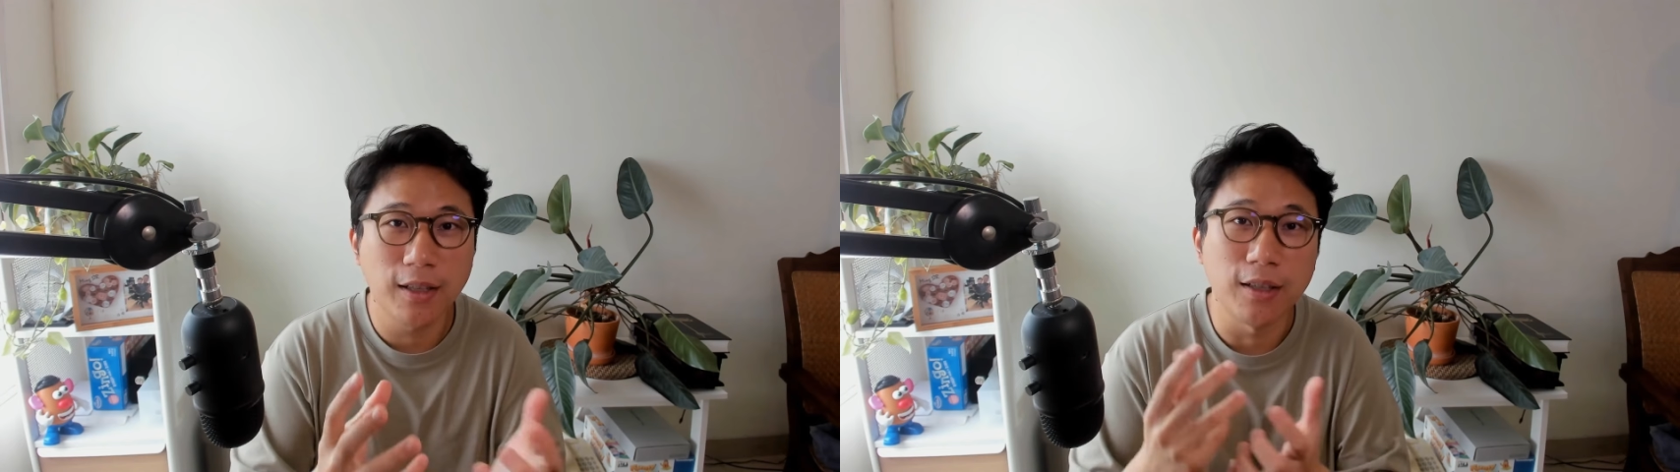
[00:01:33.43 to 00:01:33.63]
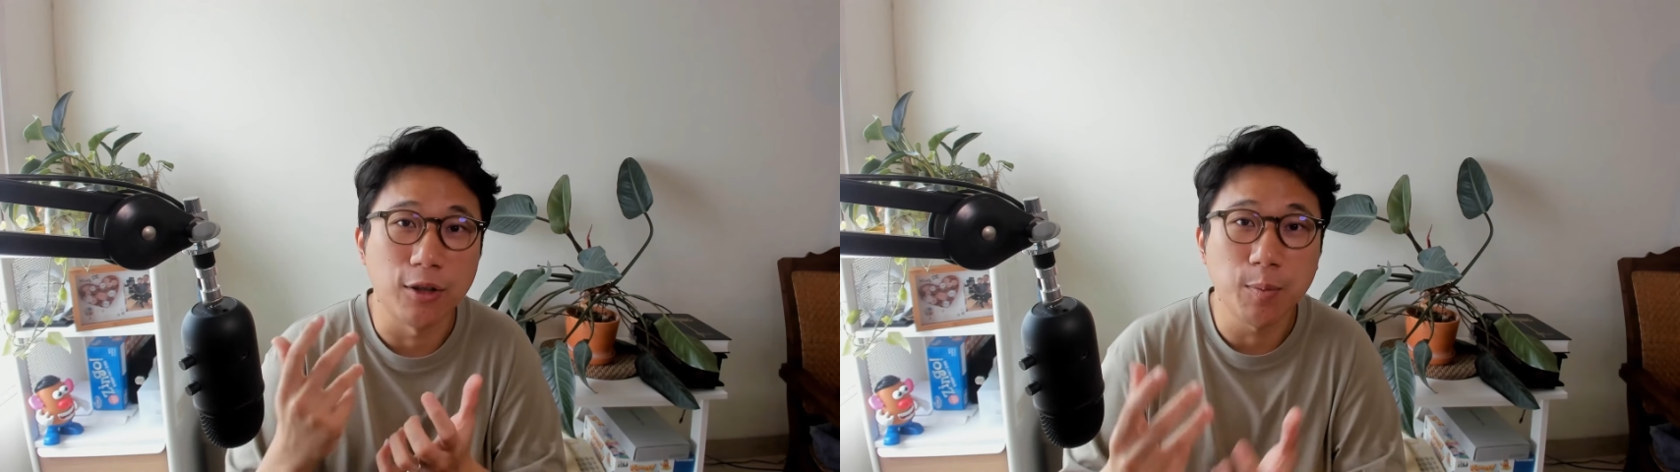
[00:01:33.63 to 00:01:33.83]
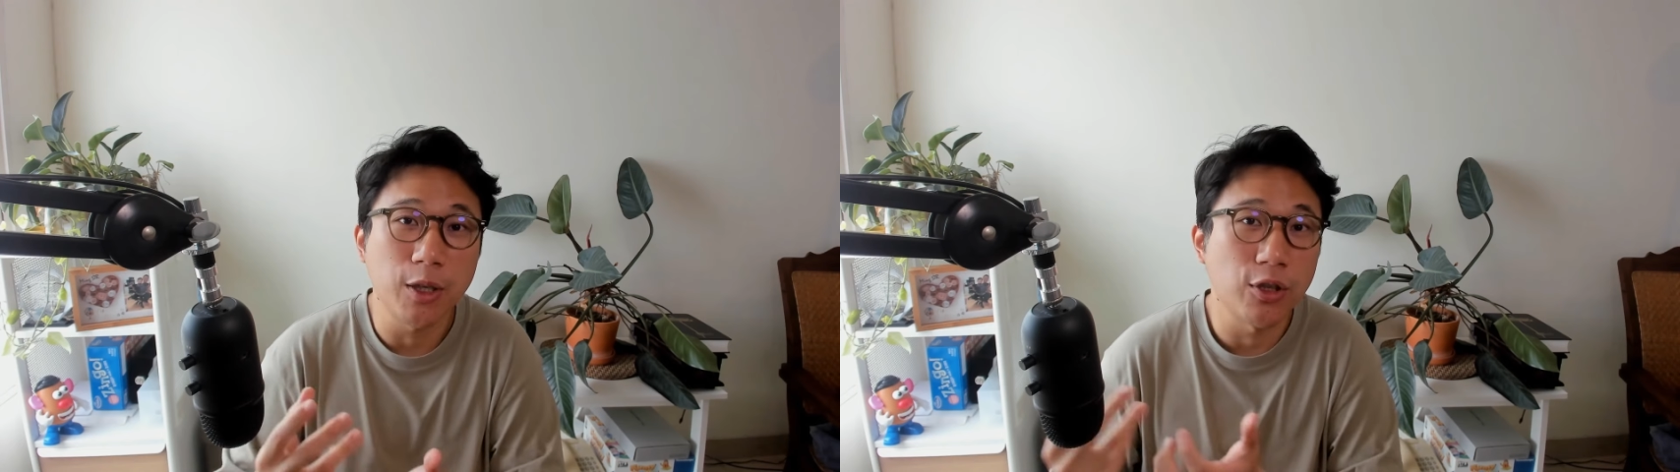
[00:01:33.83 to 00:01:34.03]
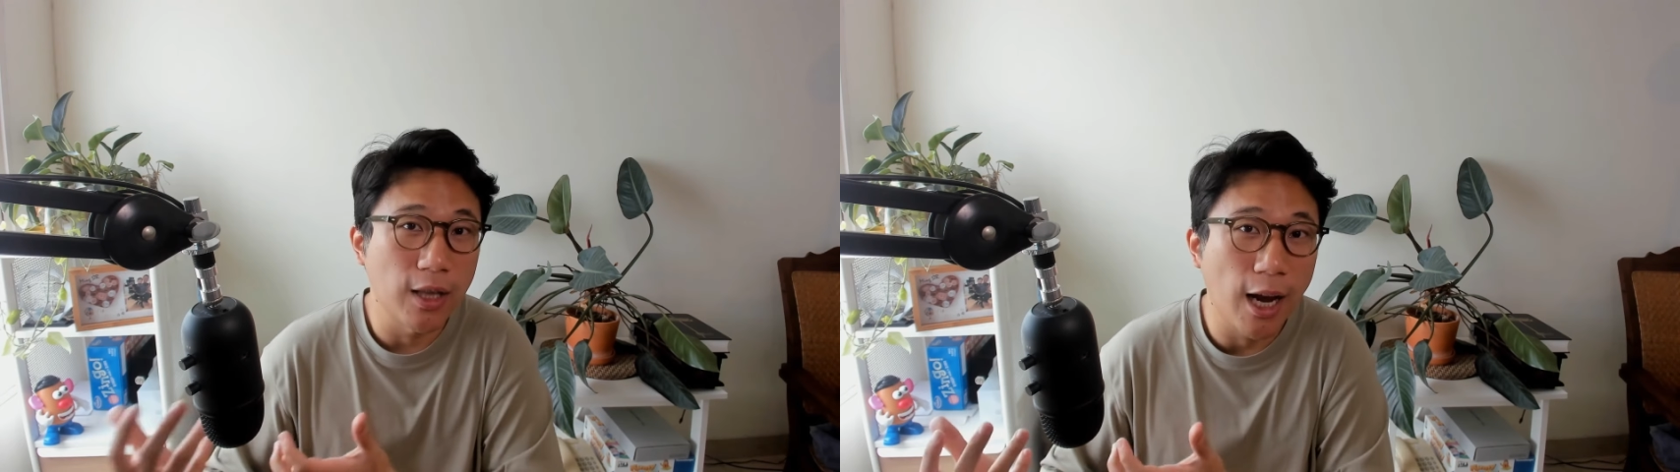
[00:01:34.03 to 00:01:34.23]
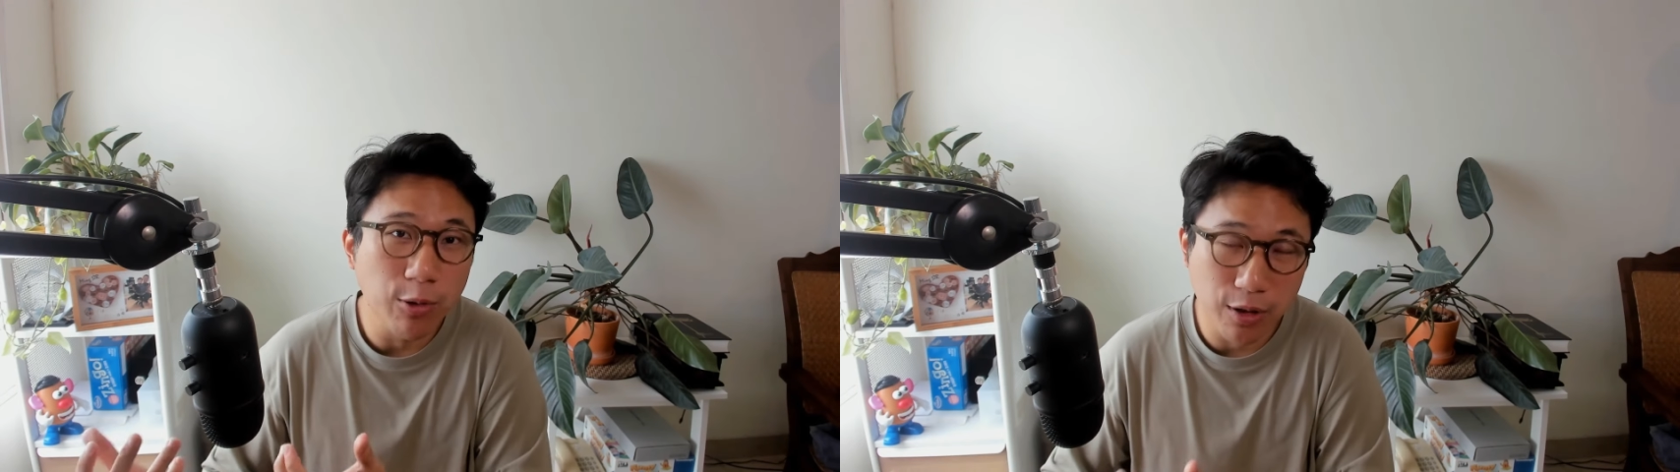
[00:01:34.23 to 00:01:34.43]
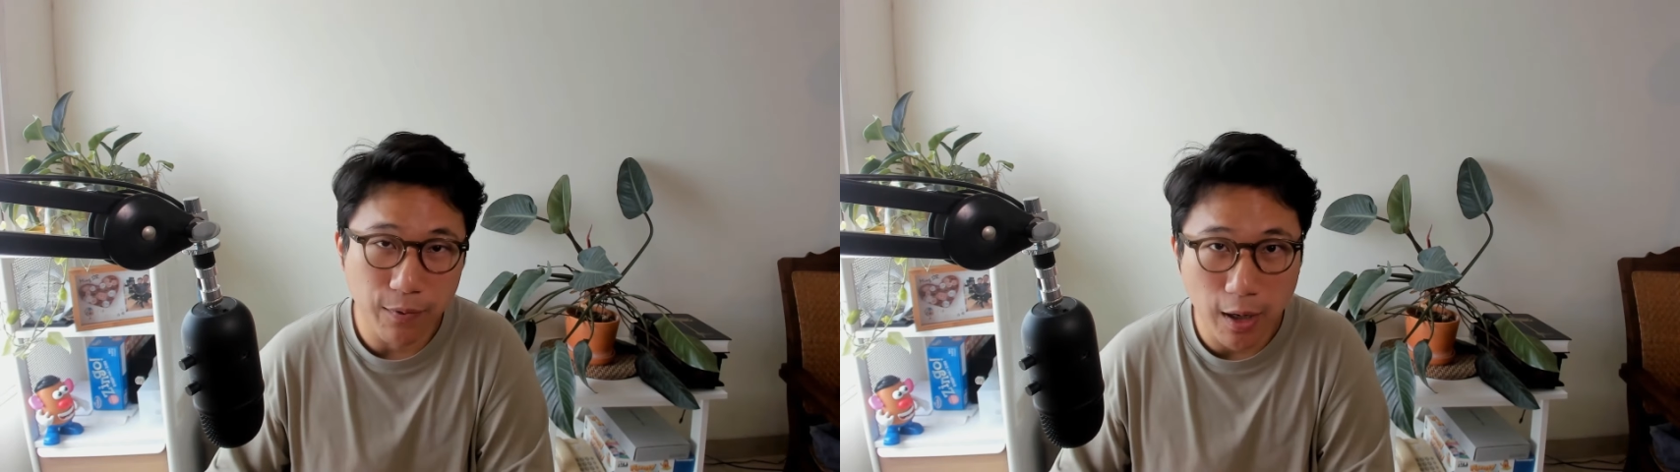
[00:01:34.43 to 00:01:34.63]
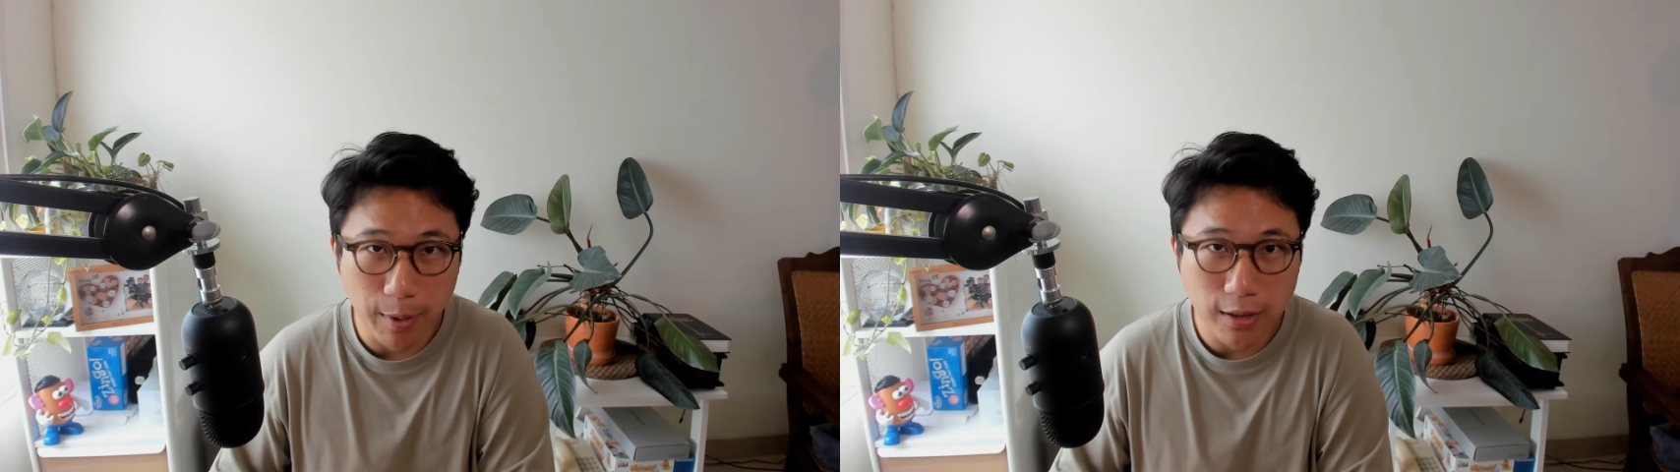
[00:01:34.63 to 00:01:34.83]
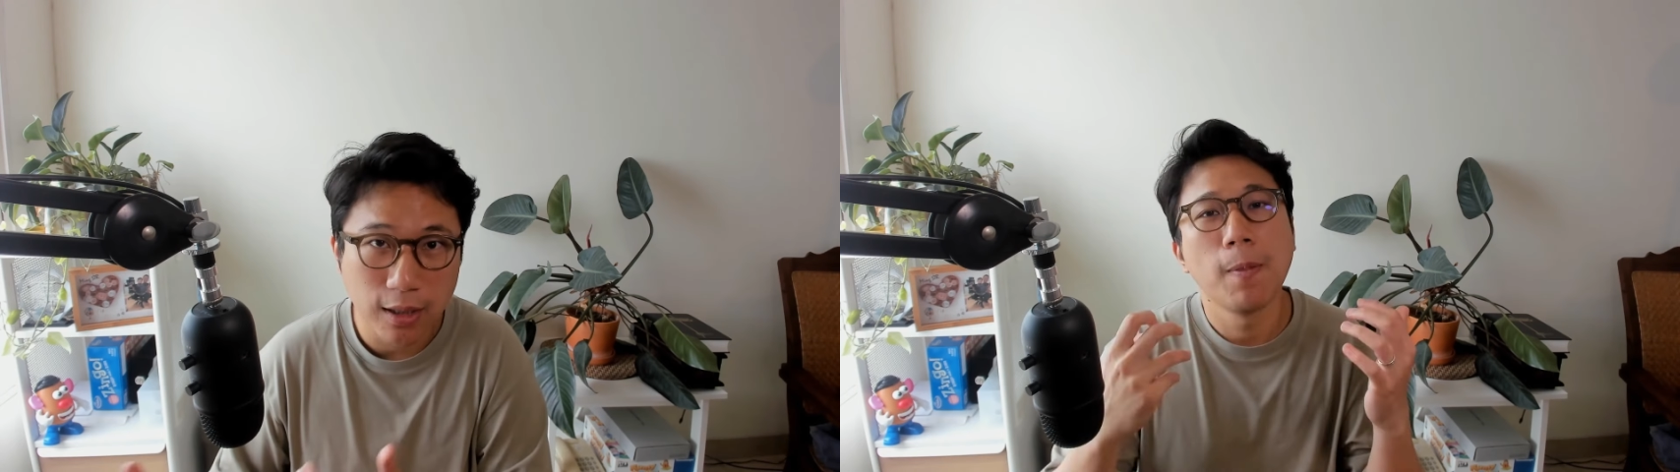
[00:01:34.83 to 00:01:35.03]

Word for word: their speech and language development.